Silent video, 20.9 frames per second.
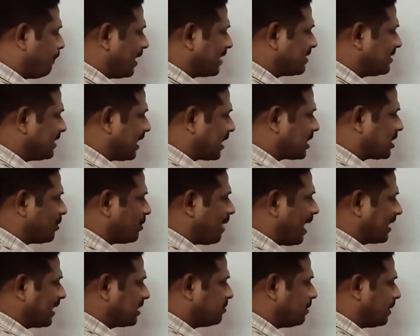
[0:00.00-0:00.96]
plus next
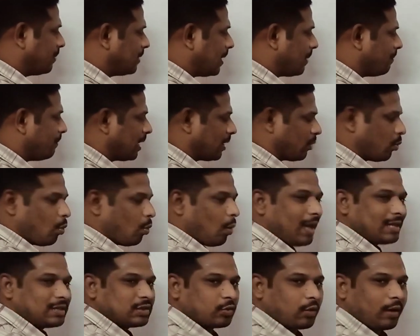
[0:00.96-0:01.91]
maximum number
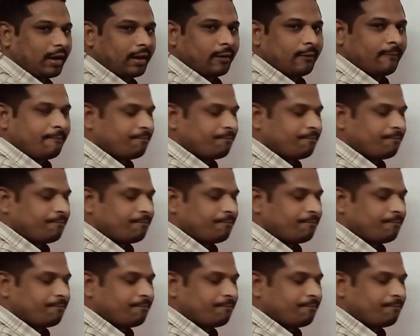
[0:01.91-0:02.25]
1 square.